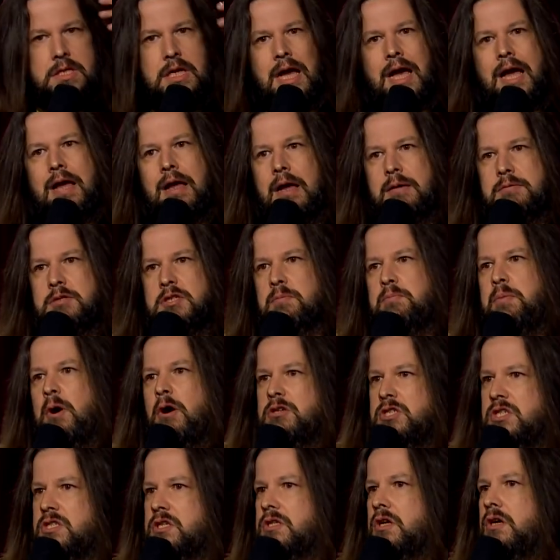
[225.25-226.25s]
I, am
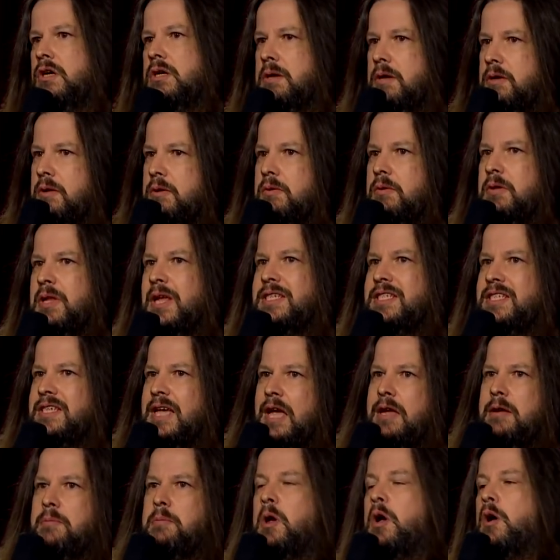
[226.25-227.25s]
supposed to learn. They
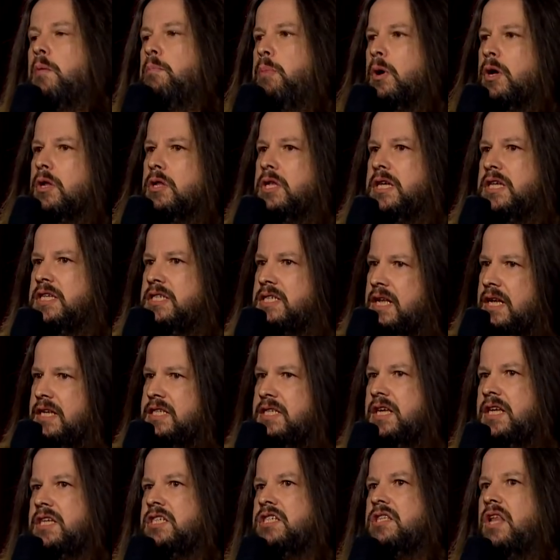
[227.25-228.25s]
say bullies, they
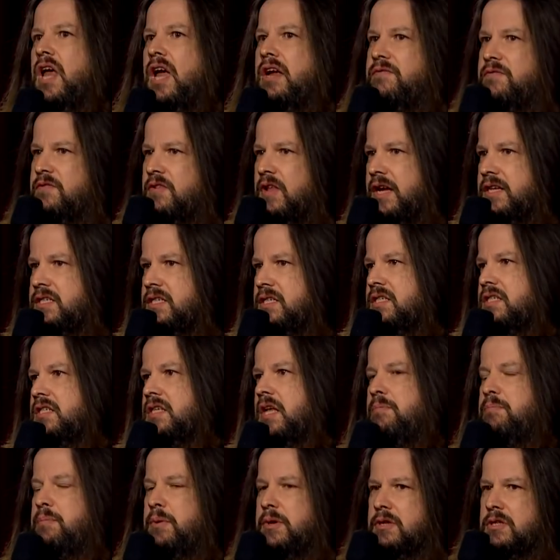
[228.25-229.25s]
teach life lessons,
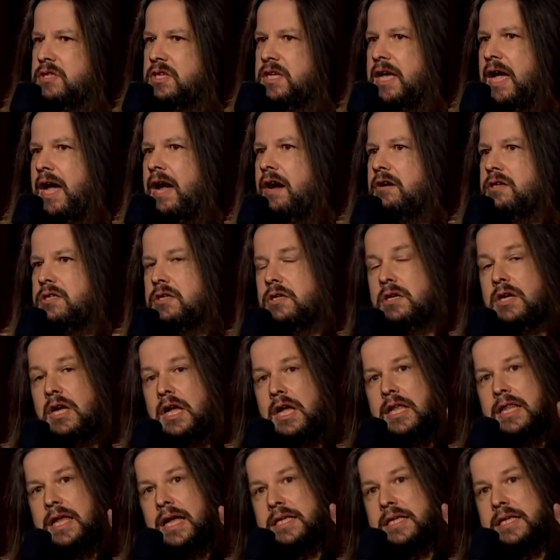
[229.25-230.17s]
they build character.